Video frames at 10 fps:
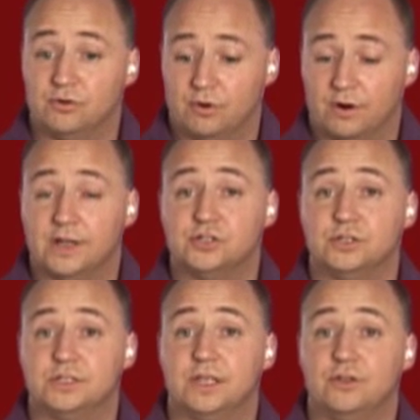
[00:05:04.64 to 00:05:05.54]
or I
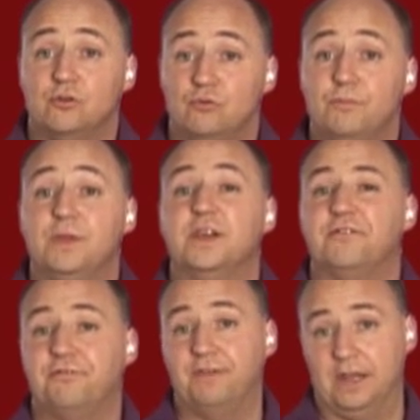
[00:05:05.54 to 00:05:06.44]
should say the grouping of
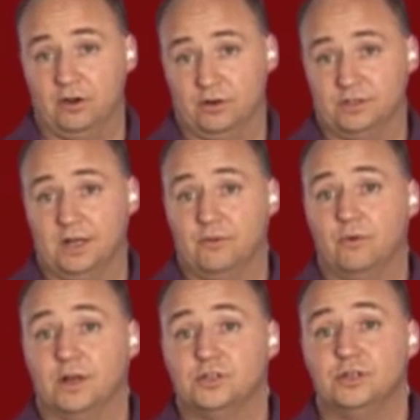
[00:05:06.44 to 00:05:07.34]
fingers that I
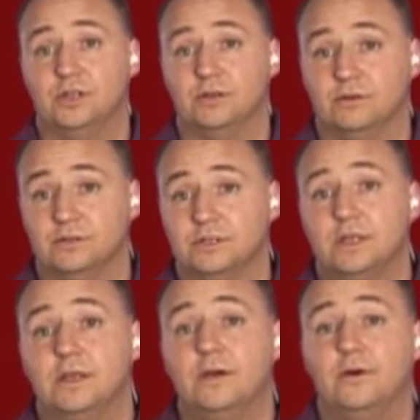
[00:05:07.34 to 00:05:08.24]
want you to use.
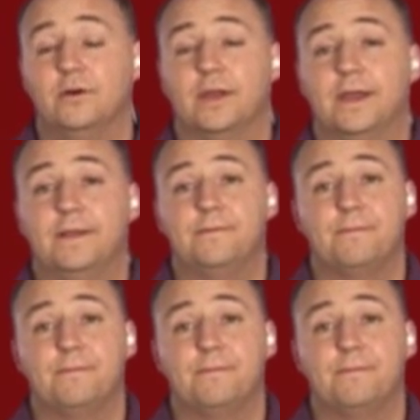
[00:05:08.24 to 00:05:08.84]
Okay?